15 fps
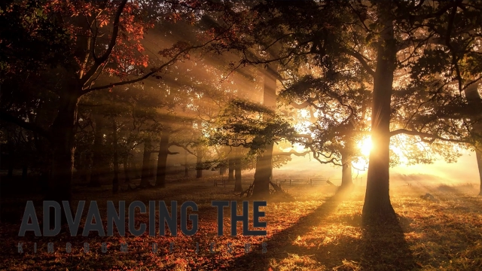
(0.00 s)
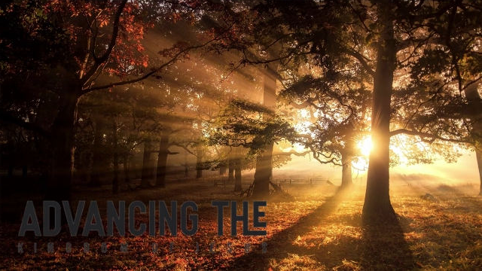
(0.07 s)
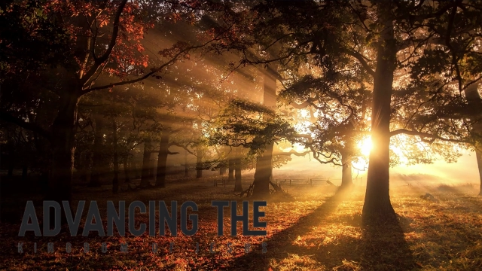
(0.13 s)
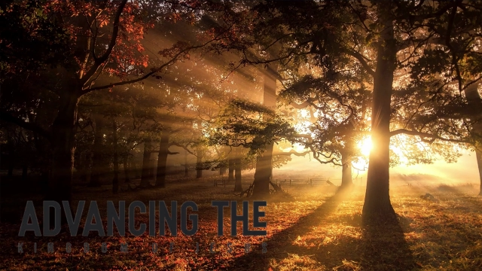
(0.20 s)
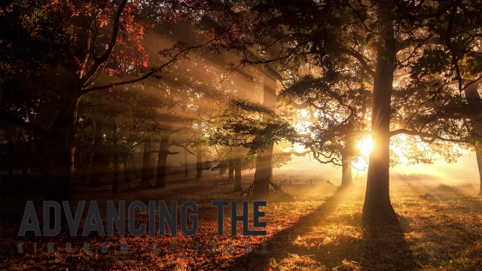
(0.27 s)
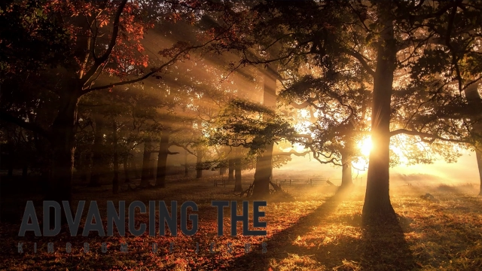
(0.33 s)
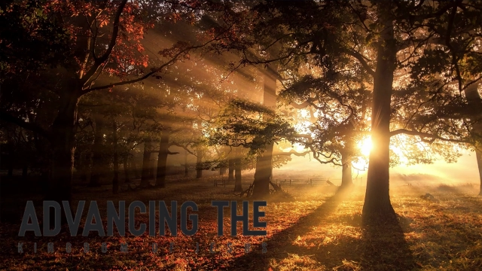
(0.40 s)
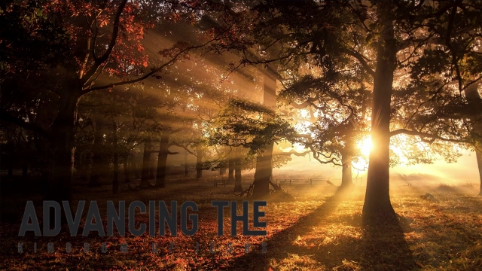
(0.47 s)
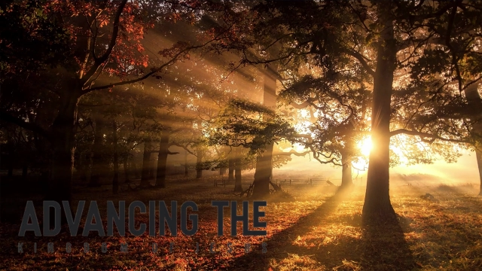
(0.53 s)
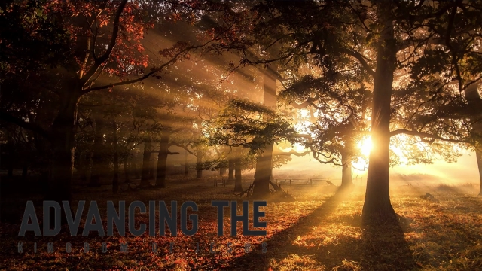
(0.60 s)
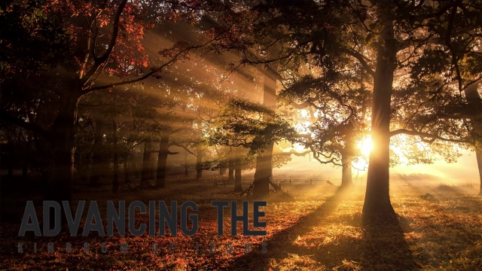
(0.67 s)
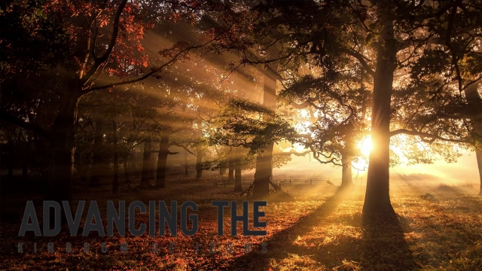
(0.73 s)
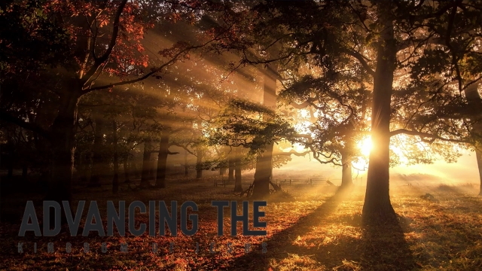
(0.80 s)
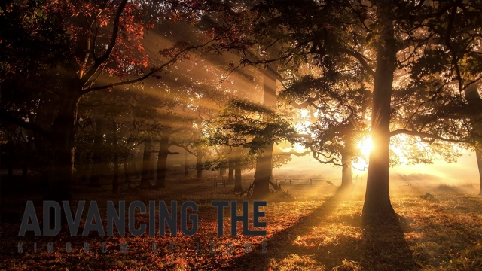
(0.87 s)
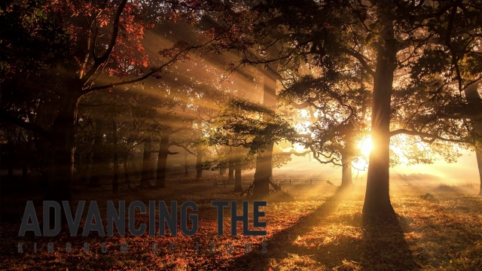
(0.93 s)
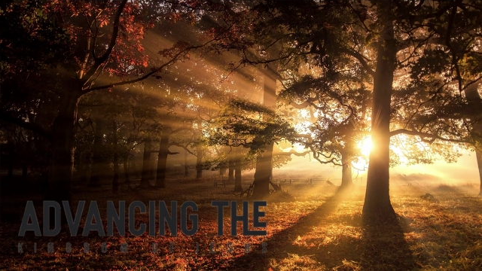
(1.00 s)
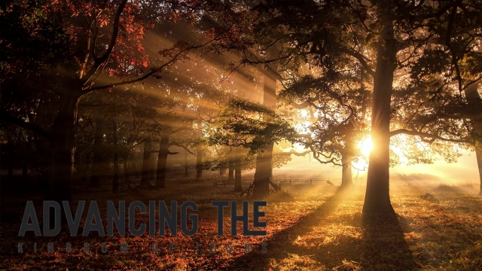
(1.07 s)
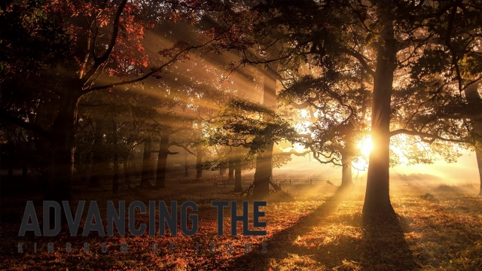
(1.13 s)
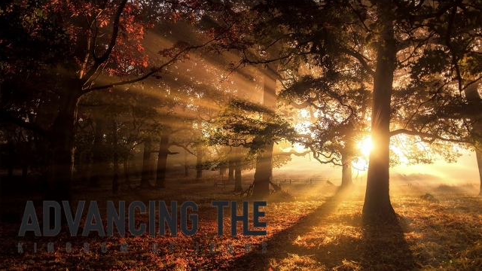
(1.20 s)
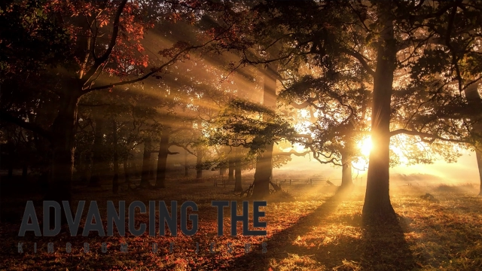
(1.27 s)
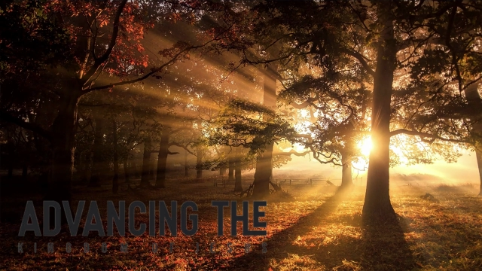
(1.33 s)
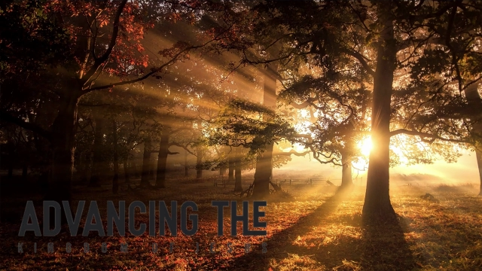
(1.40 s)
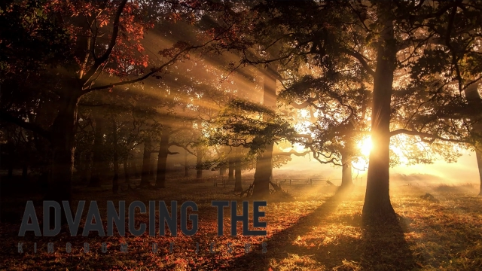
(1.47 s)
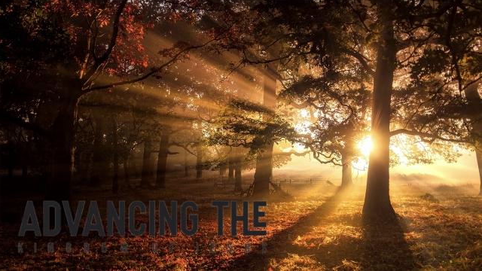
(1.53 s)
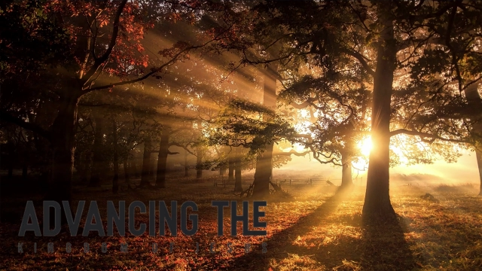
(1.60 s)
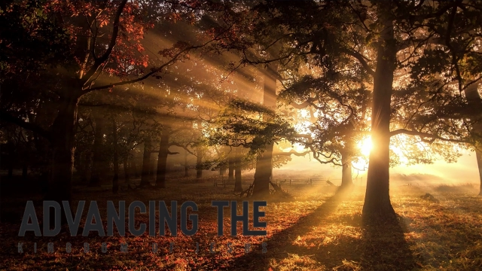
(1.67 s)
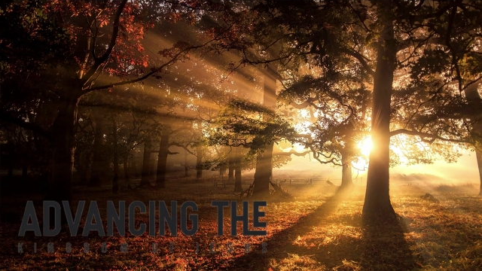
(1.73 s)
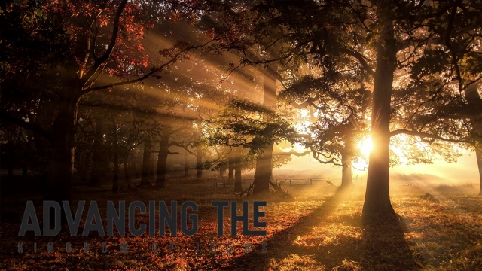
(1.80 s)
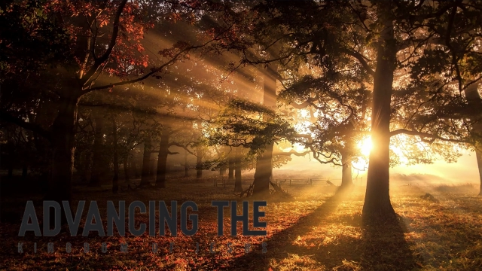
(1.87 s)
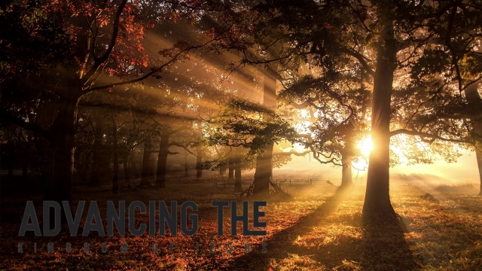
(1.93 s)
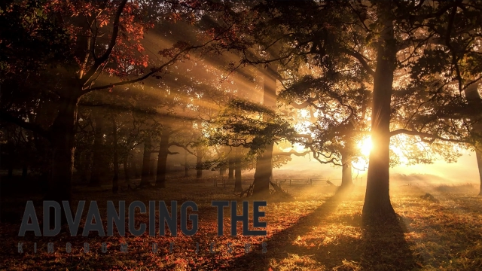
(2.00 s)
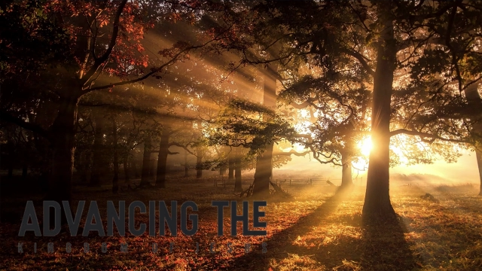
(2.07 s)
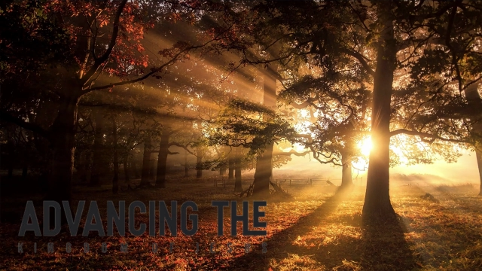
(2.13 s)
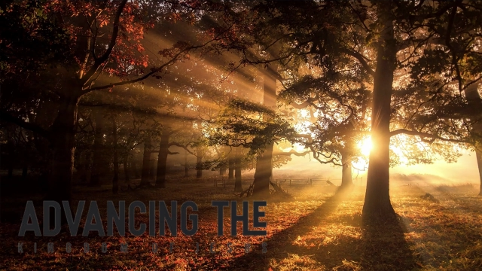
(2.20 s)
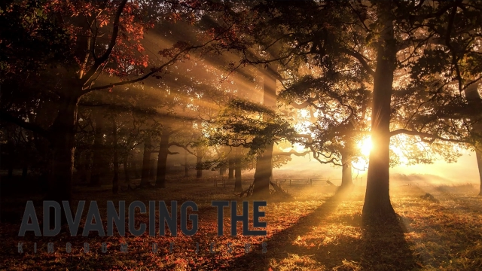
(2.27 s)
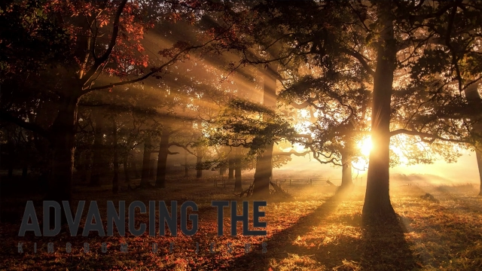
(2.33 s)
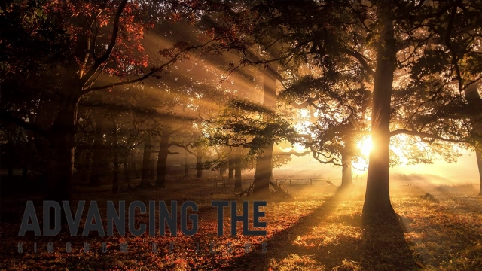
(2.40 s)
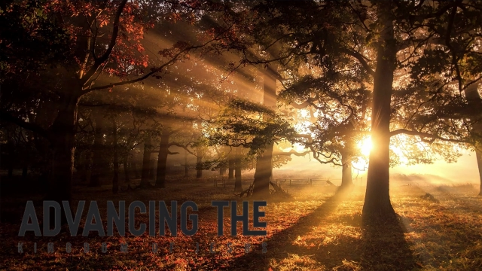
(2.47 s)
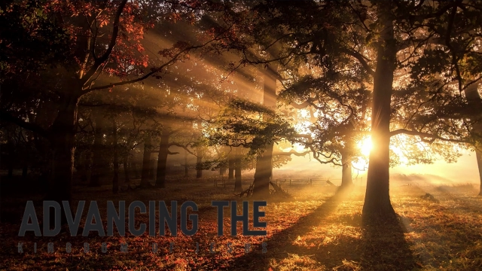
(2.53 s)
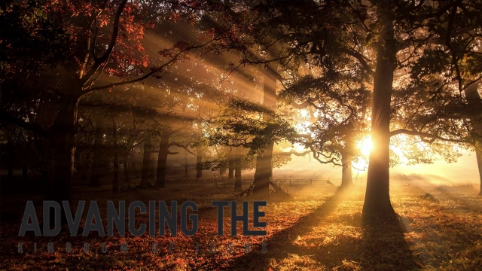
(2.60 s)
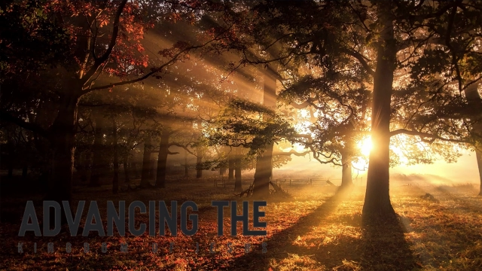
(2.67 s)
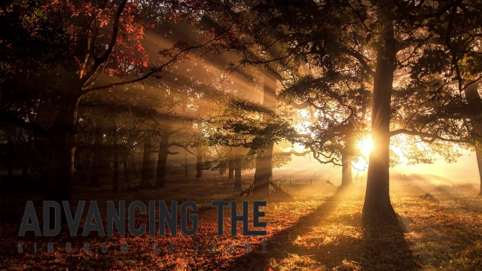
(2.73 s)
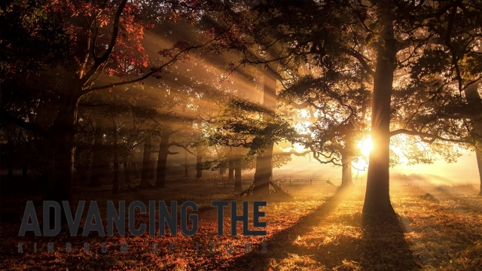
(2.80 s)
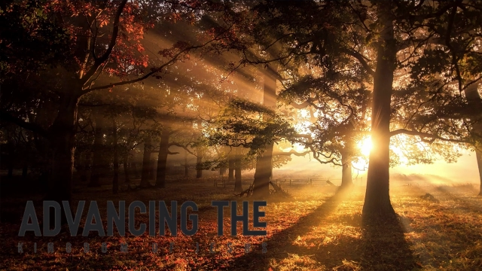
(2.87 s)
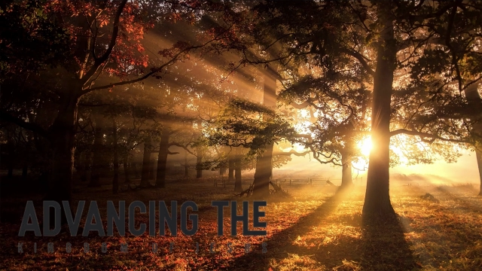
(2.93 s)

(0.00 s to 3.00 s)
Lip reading: No face is visible, so there are no lips to read.